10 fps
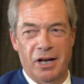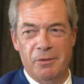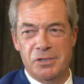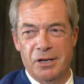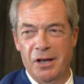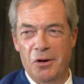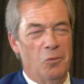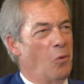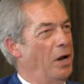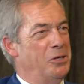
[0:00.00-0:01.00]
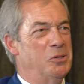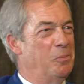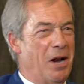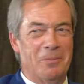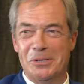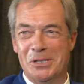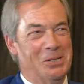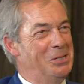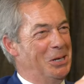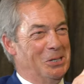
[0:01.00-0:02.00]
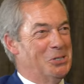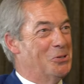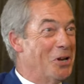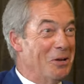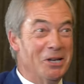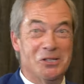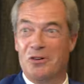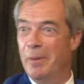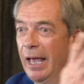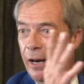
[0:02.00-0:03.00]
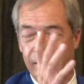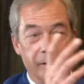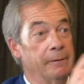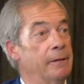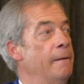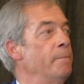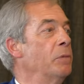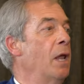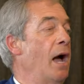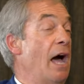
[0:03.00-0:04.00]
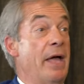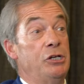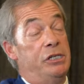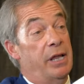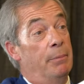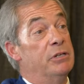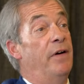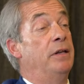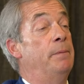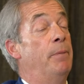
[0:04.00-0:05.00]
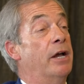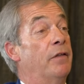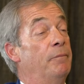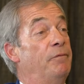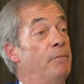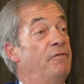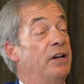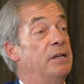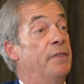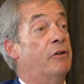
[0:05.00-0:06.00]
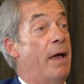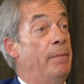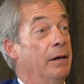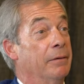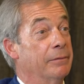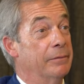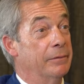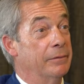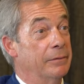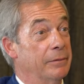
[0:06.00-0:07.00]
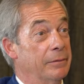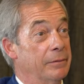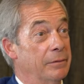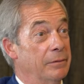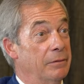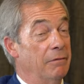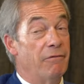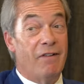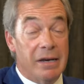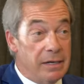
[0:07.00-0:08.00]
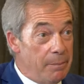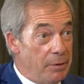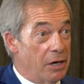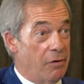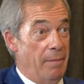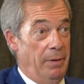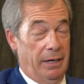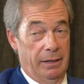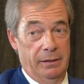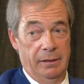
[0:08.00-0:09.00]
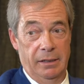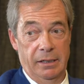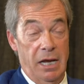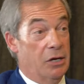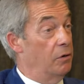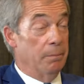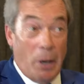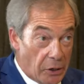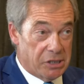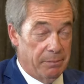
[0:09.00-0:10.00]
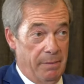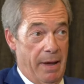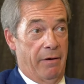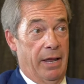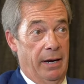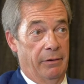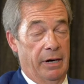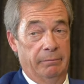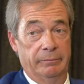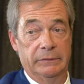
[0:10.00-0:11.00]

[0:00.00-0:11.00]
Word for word: I was a white supremacist extremist wow. from England, mm. and then she said I was funded by funded by the Kremlin. Right. Funded by the Kremlin, so I couldn't possibly marry Hillary.